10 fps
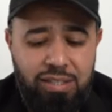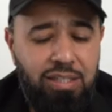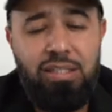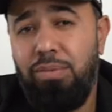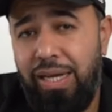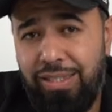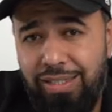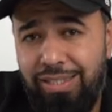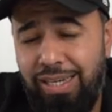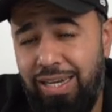system like
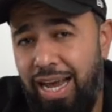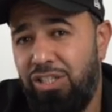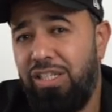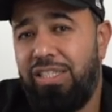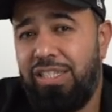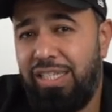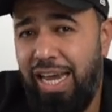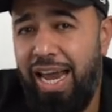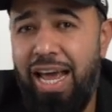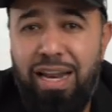this that could actually
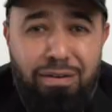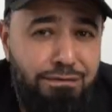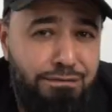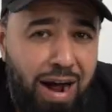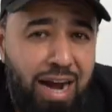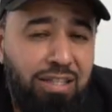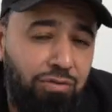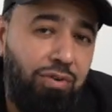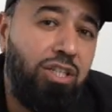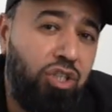scan and find the
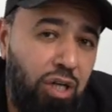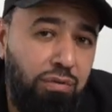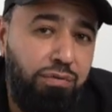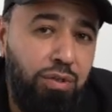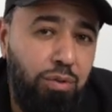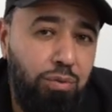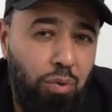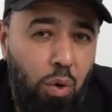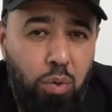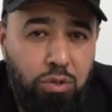right channel for you is
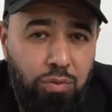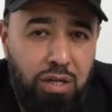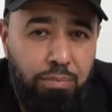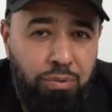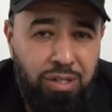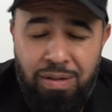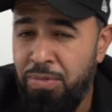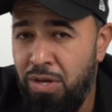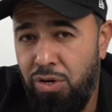always really important.